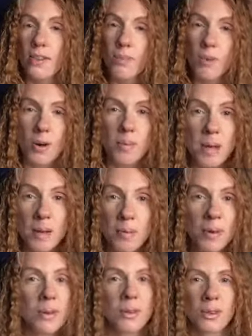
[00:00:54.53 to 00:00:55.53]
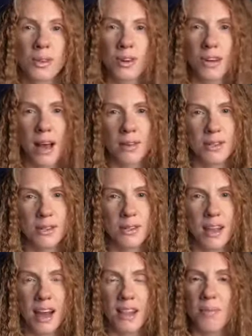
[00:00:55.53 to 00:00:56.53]
The more people who learn how to do
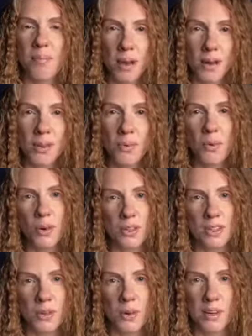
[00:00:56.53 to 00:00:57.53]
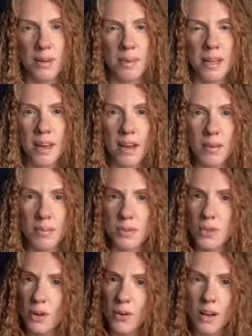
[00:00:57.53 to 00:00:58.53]
that, the better the world is going to become.
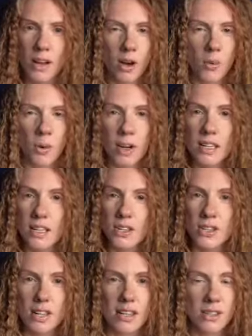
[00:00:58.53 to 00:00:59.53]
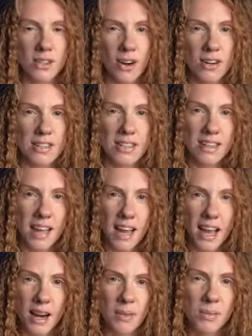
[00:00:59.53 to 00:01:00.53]
So we're going to just get started today,
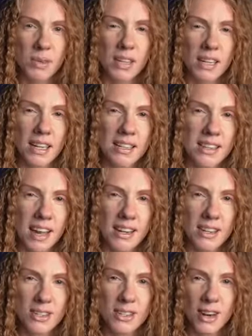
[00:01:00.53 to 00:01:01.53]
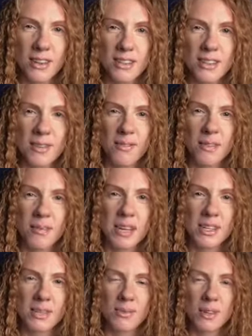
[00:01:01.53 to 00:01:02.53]
and I'm really excited to share this
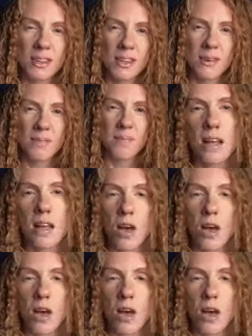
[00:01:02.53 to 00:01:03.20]
information with you.